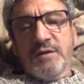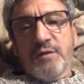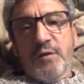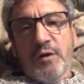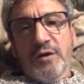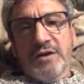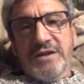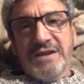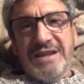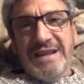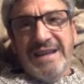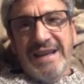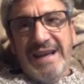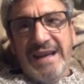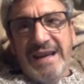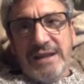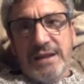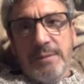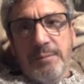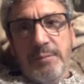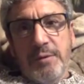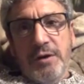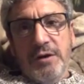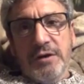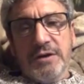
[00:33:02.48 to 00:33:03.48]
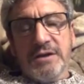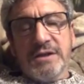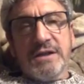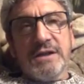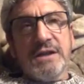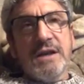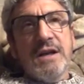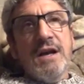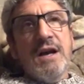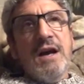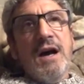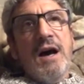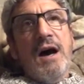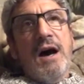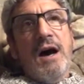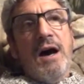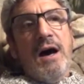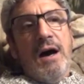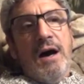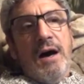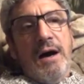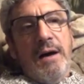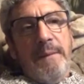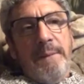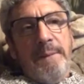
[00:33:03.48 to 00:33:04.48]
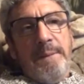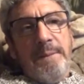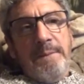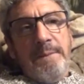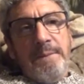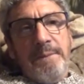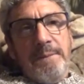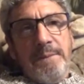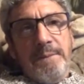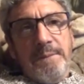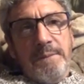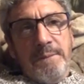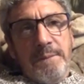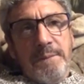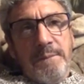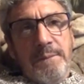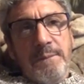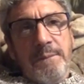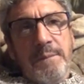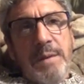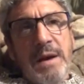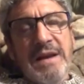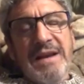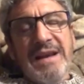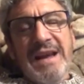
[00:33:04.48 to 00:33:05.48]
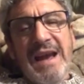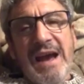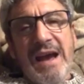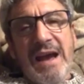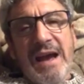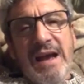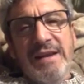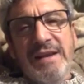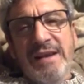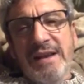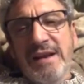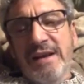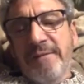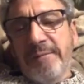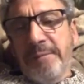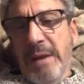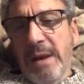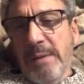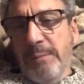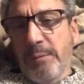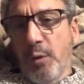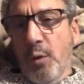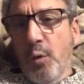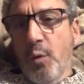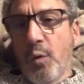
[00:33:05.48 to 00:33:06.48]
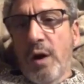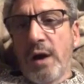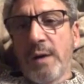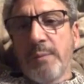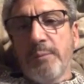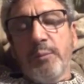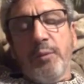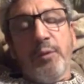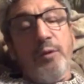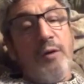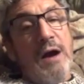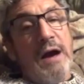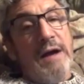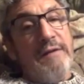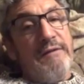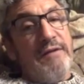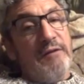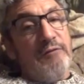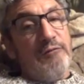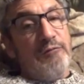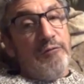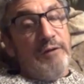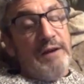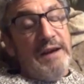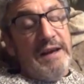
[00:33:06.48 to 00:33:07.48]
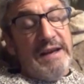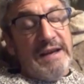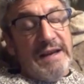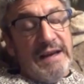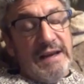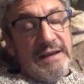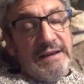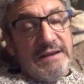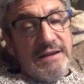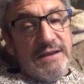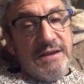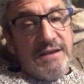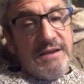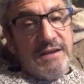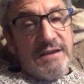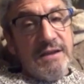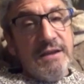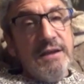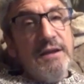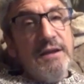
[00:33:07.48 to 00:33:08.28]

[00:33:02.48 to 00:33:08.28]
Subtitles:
far as to get the books. But yeah, and then if people want private readings,